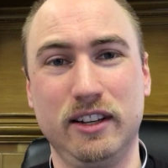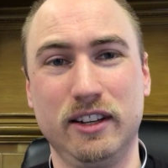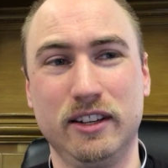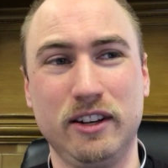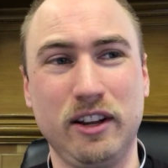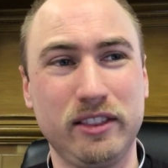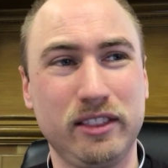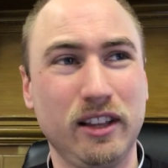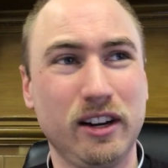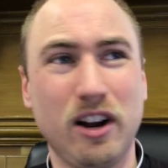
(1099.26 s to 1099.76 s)

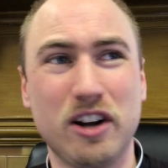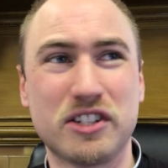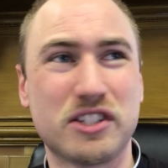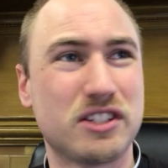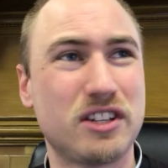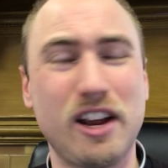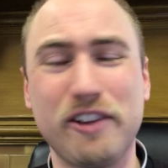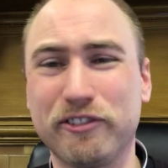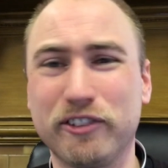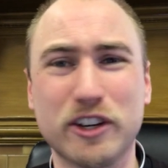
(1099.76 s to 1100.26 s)
Not that our
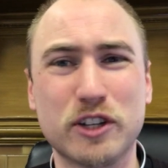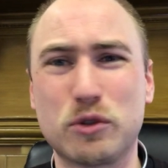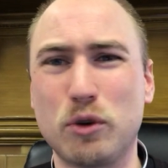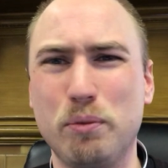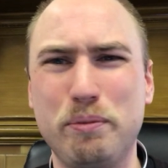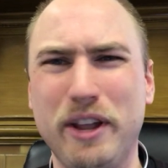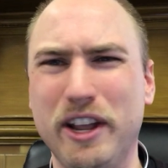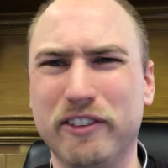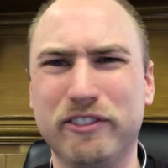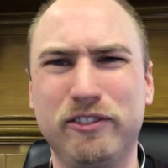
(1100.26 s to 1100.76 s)
sufferings
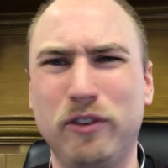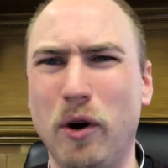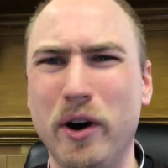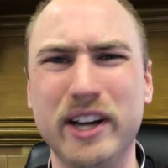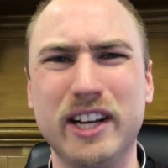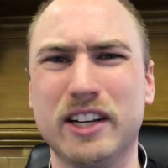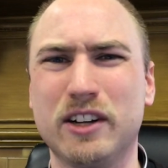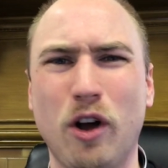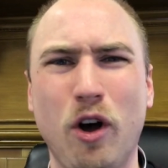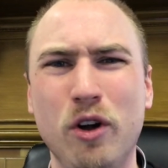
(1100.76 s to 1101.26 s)
will be
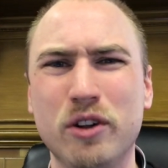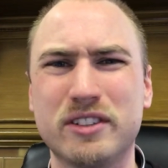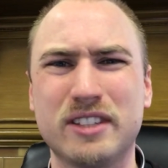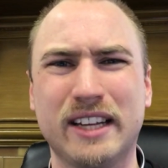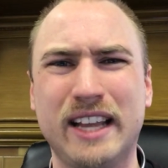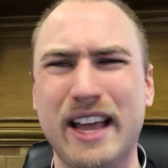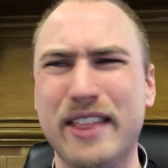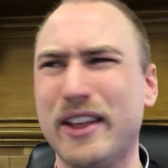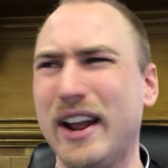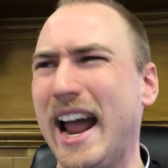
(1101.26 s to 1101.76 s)
avoided
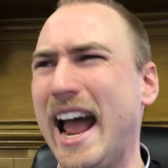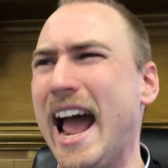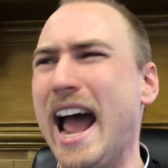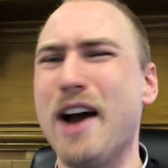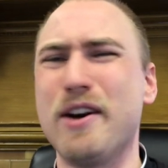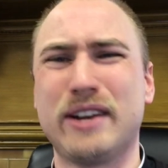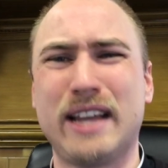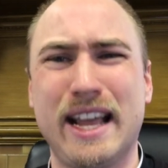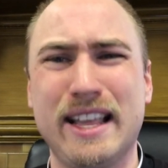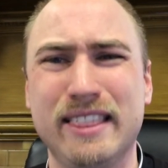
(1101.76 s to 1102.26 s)
altogether.
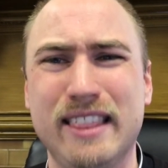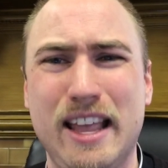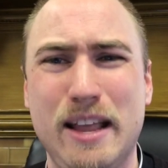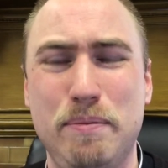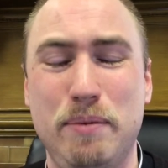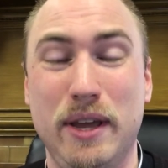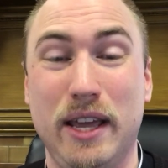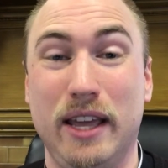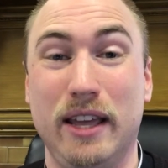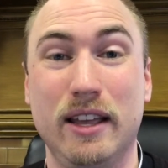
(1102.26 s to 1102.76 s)
How can they
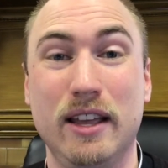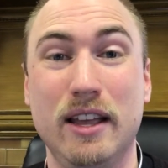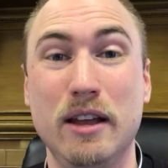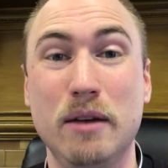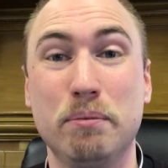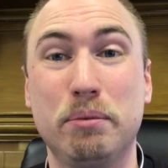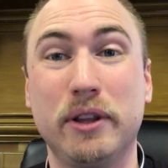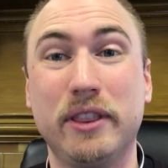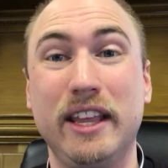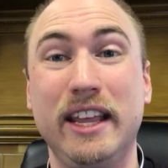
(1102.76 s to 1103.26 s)
be?
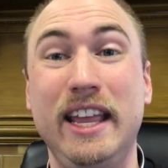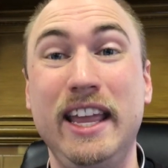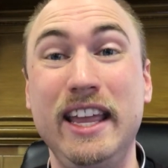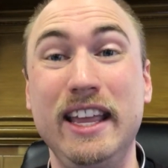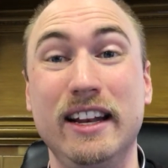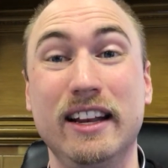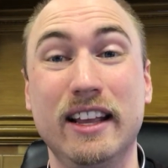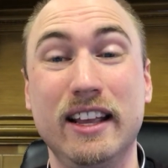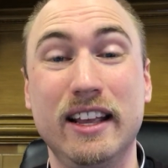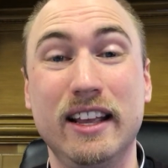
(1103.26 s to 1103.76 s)
But
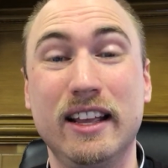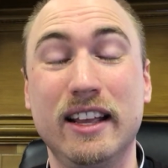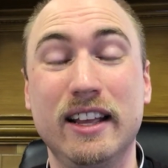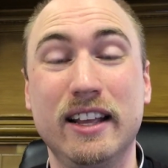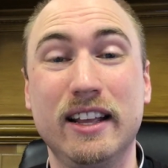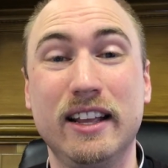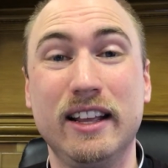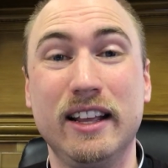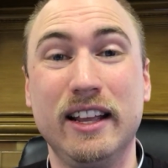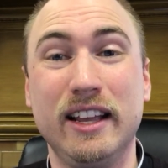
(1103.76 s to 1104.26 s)

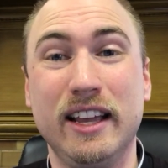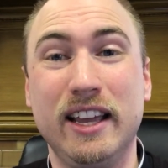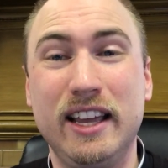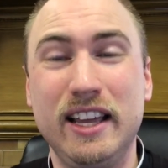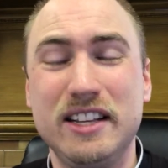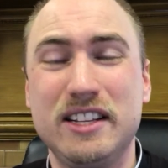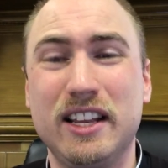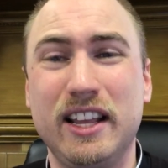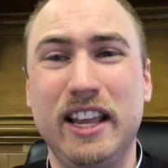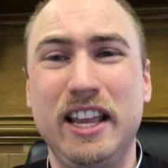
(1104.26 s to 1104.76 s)

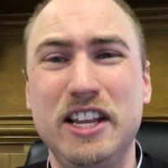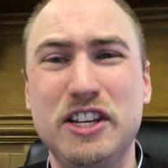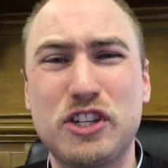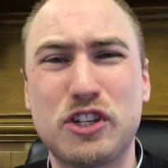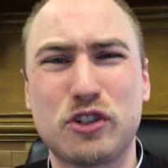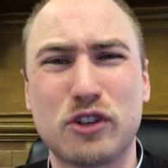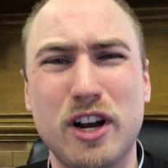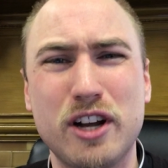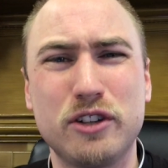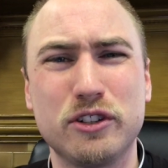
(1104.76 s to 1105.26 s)
he
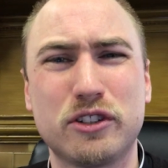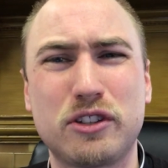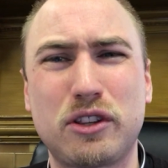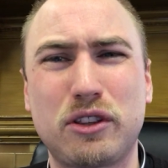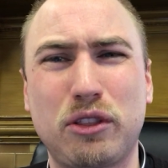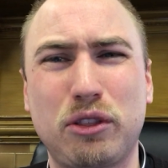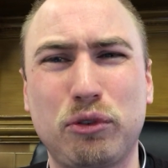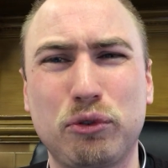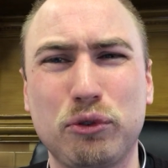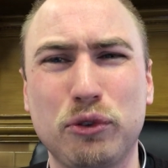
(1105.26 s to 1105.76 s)
struggles
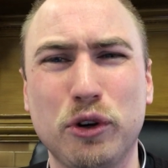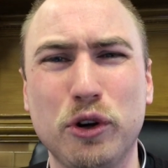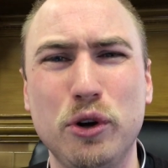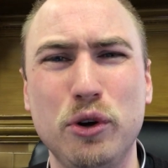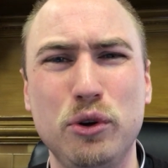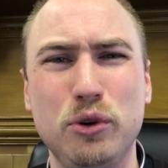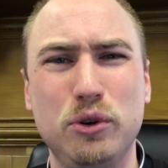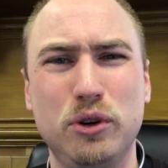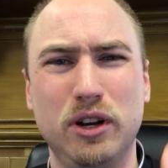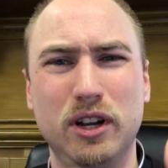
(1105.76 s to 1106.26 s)

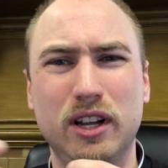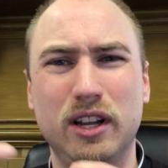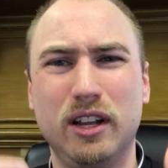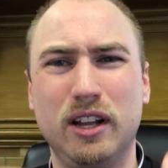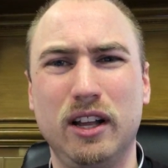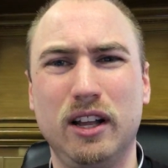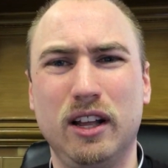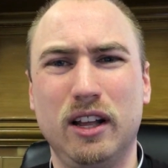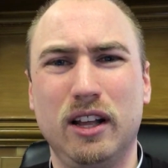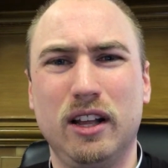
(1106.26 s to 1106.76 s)
through
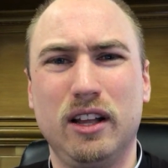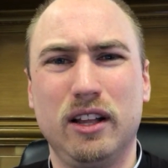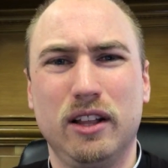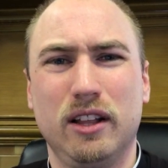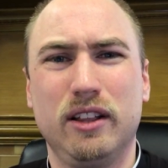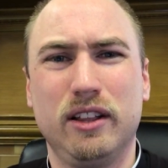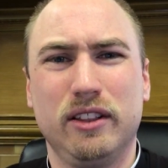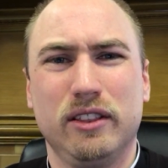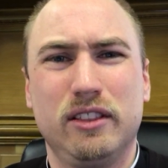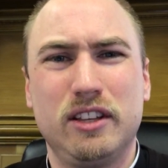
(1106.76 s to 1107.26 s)

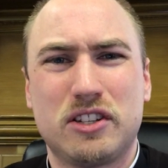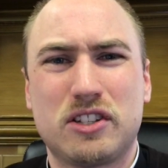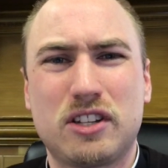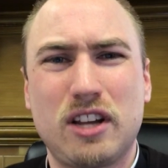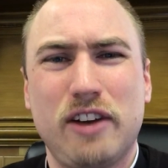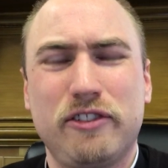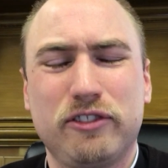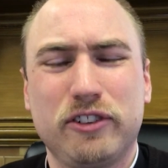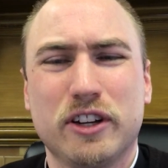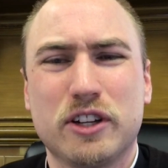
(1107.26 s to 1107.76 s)
the
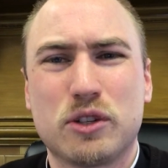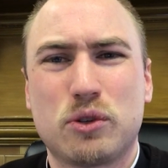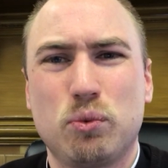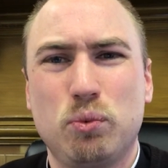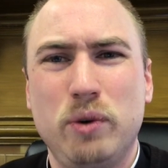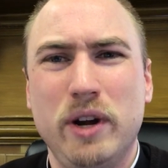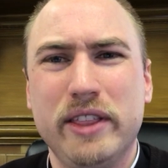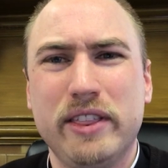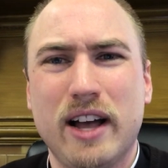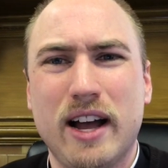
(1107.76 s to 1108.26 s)
sufferings
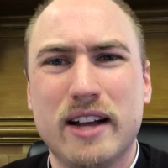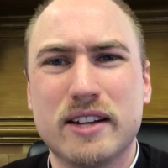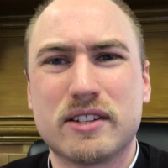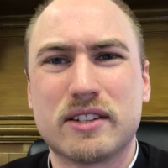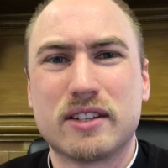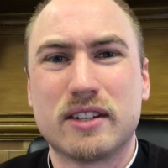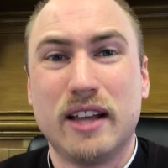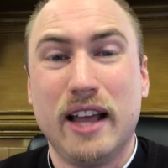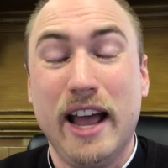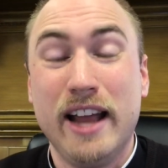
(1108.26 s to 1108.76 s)
with
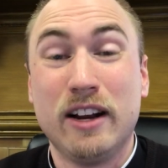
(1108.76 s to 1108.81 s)
us.